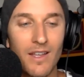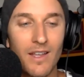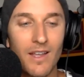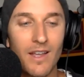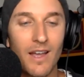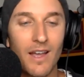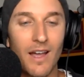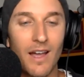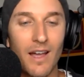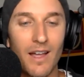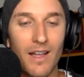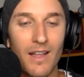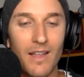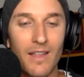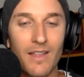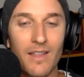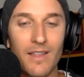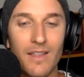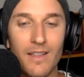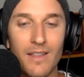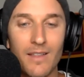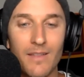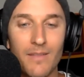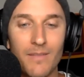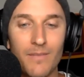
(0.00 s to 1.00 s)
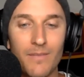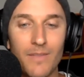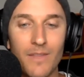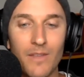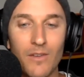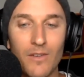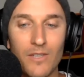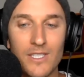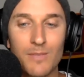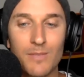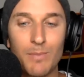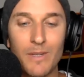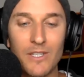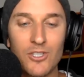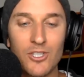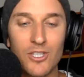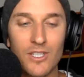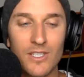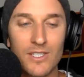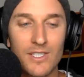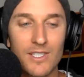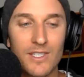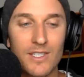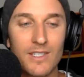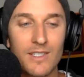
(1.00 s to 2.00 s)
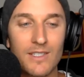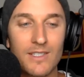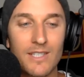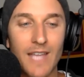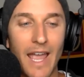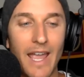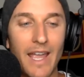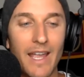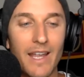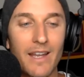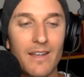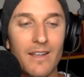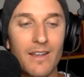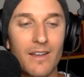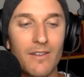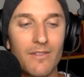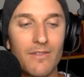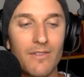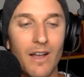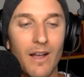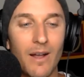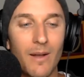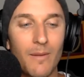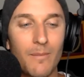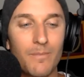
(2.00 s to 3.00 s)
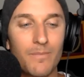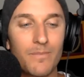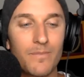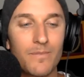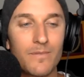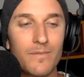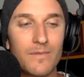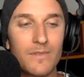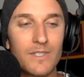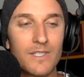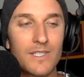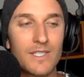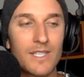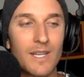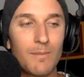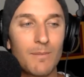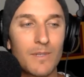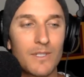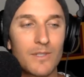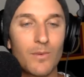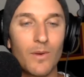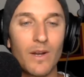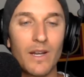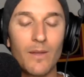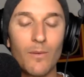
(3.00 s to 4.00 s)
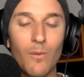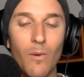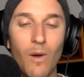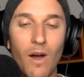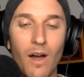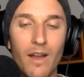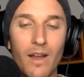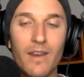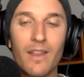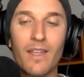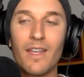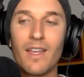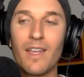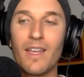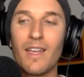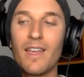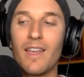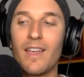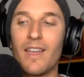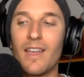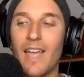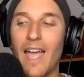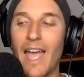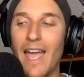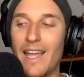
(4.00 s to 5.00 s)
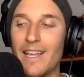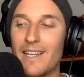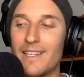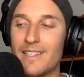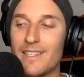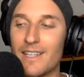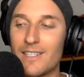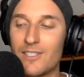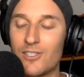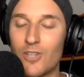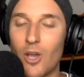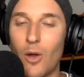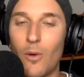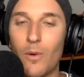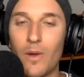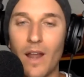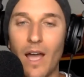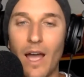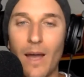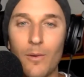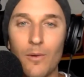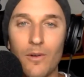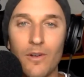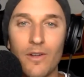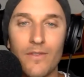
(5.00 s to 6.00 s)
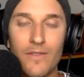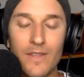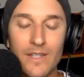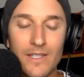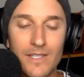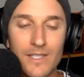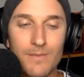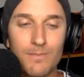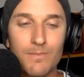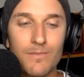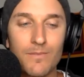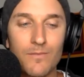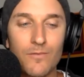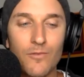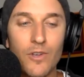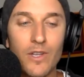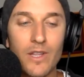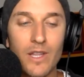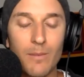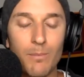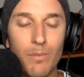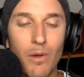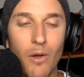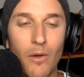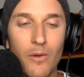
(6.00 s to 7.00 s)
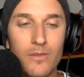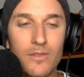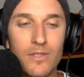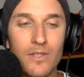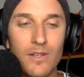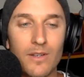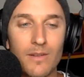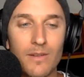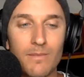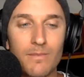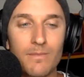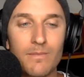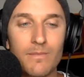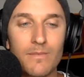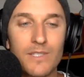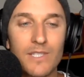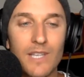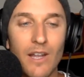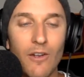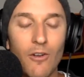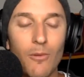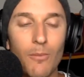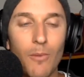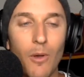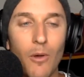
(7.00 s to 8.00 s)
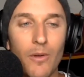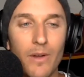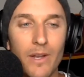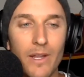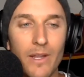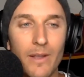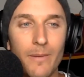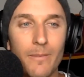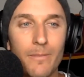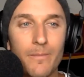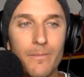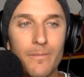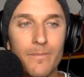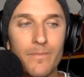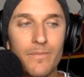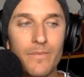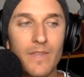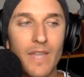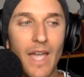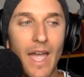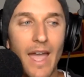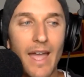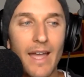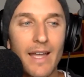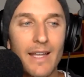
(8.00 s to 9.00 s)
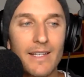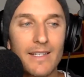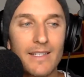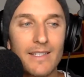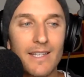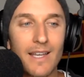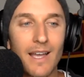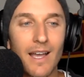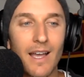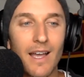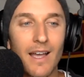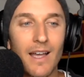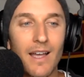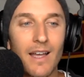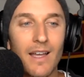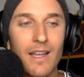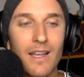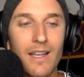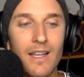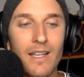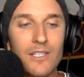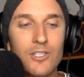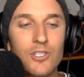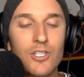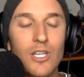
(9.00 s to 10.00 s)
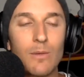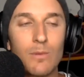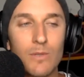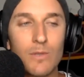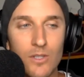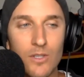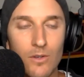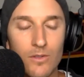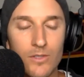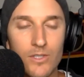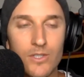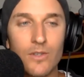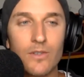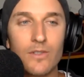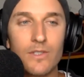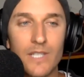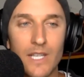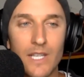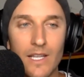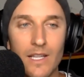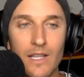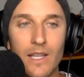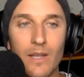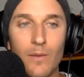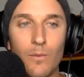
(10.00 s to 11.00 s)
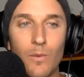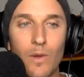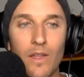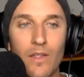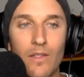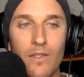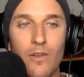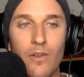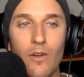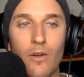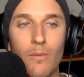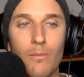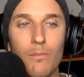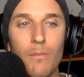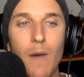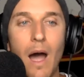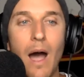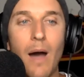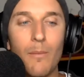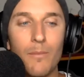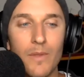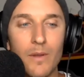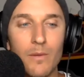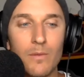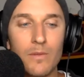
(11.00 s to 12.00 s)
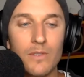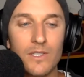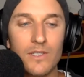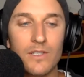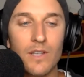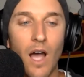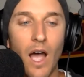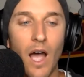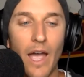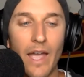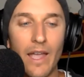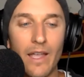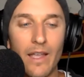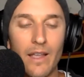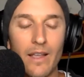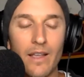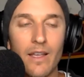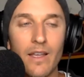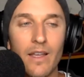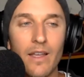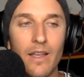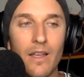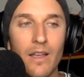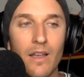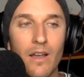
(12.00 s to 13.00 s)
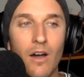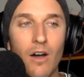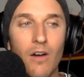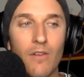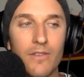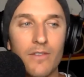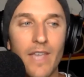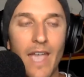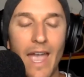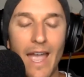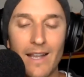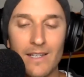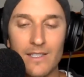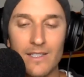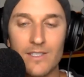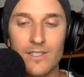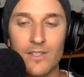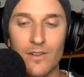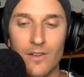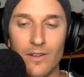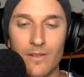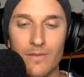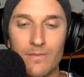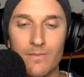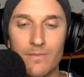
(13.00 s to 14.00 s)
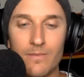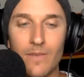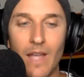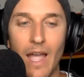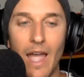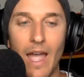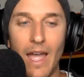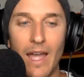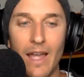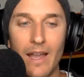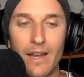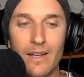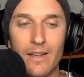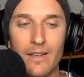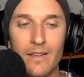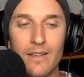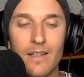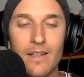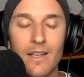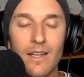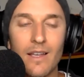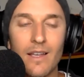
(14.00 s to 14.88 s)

the auspicious date of December 21. And Joe and I were in this really potent ceremony, and she was also dealing with her mom that was dying of cancer, and